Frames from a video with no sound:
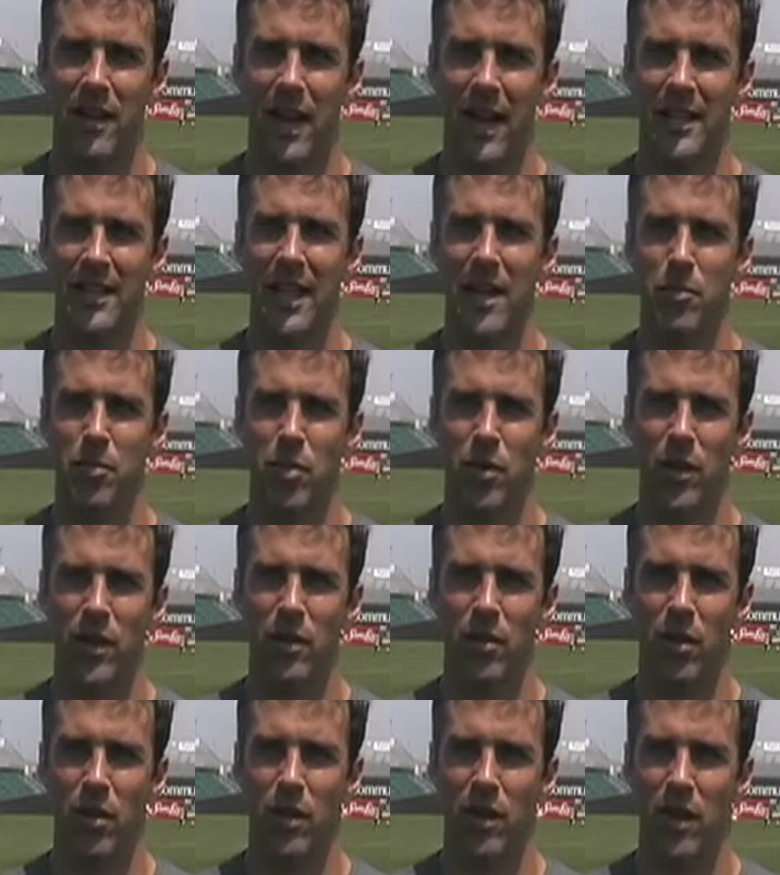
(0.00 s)
at that point,
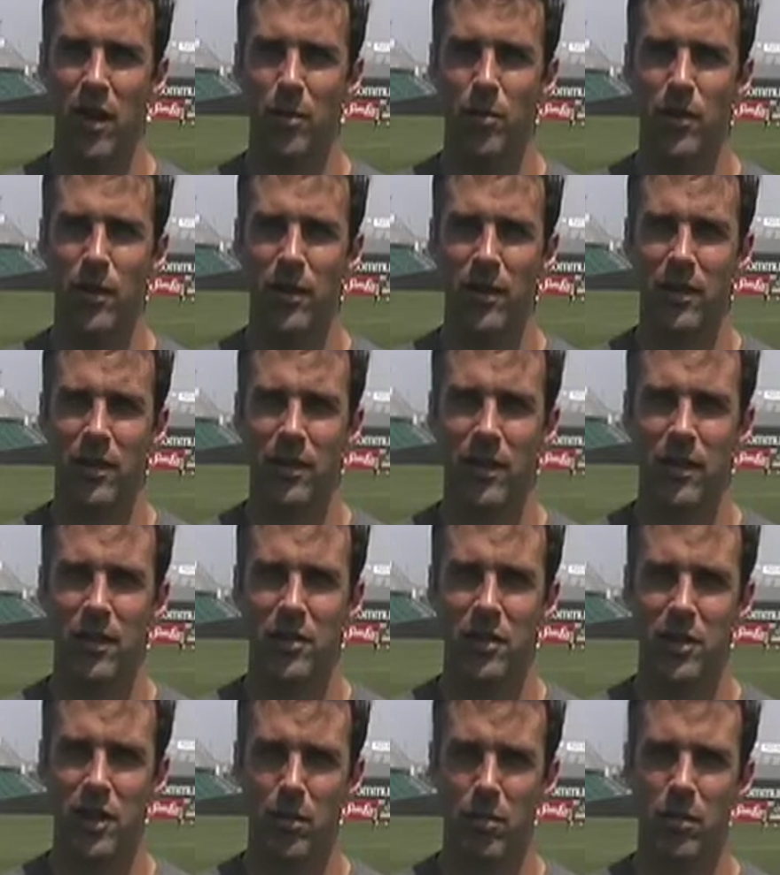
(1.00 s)
growing up in a
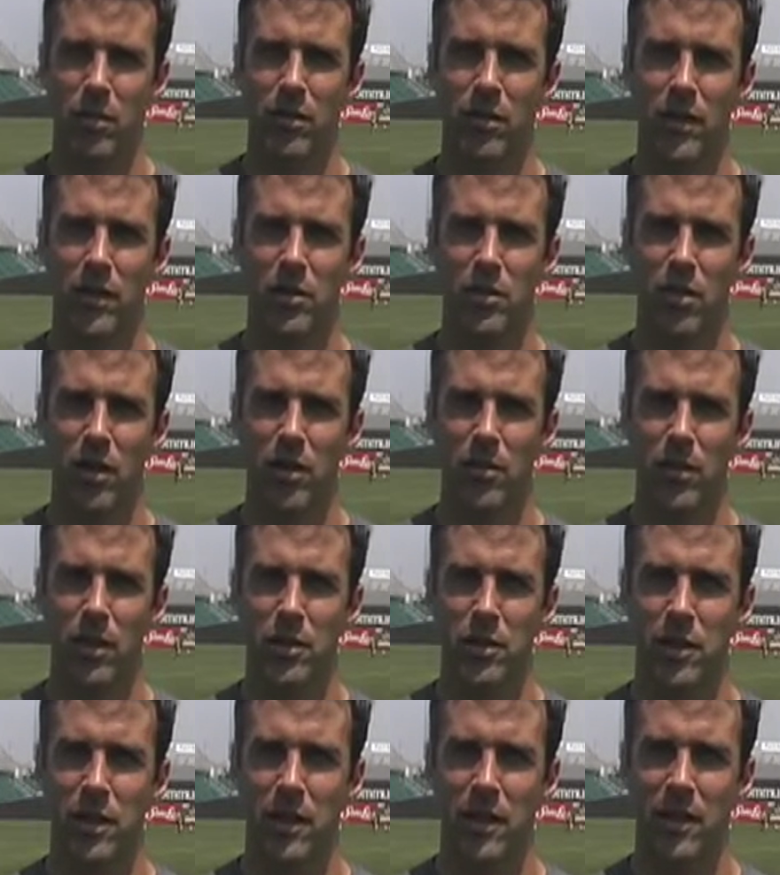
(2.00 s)
suburb of Detroit,
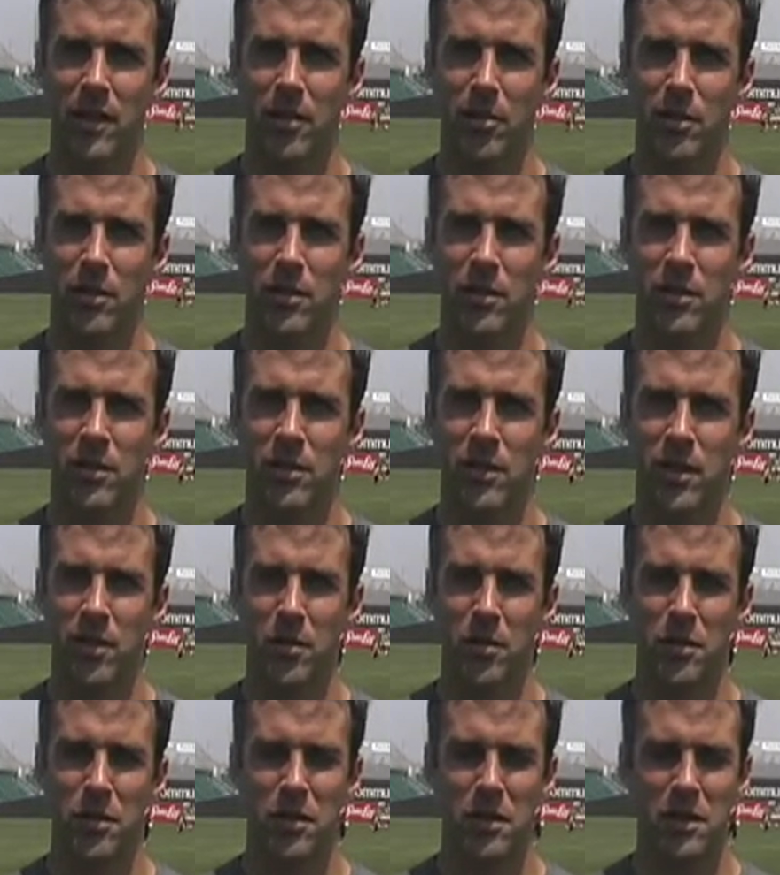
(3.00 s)
Michigan, it
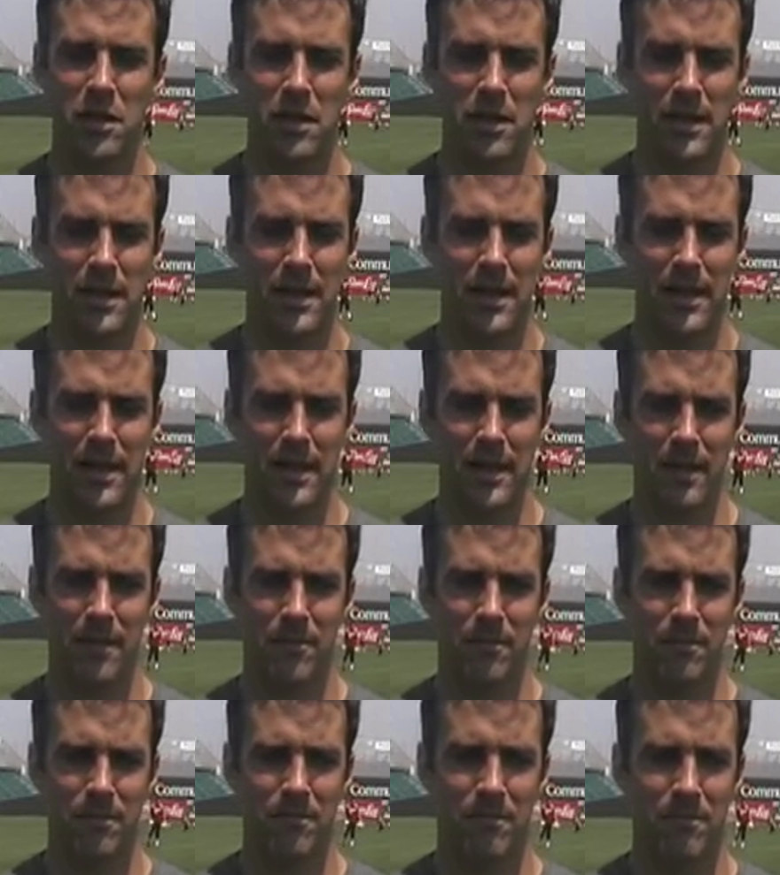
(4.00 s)
was
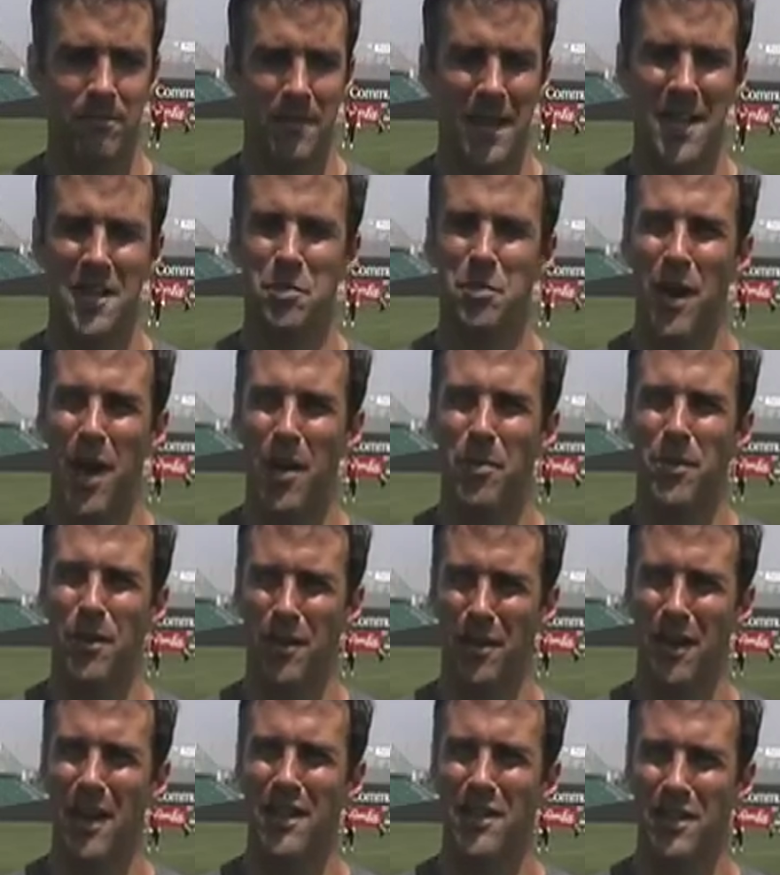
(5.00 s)
not as
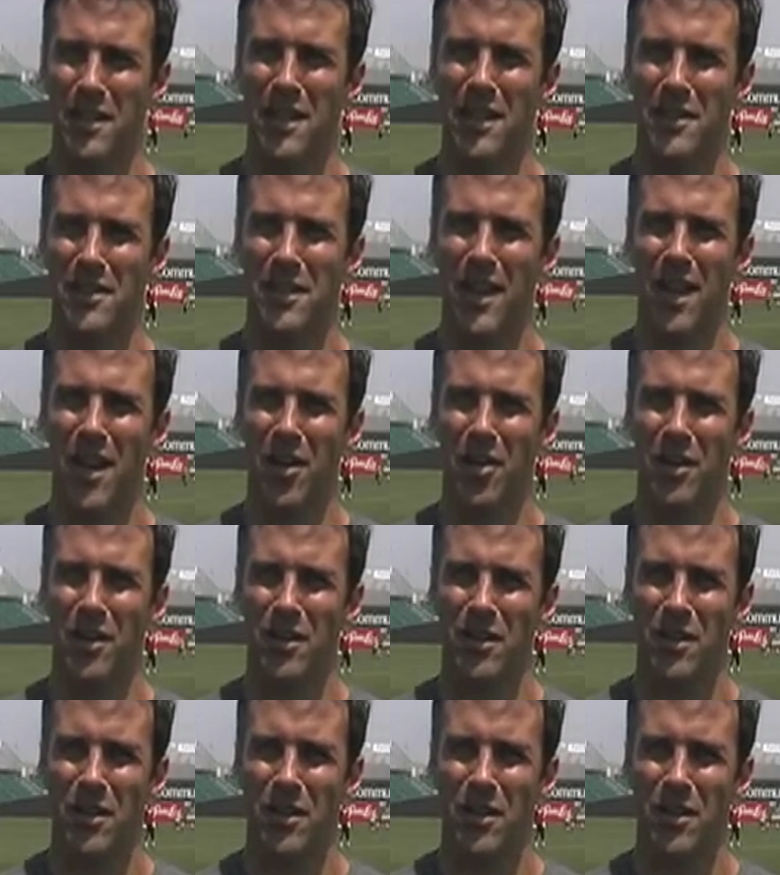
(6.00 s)
popular as it is now.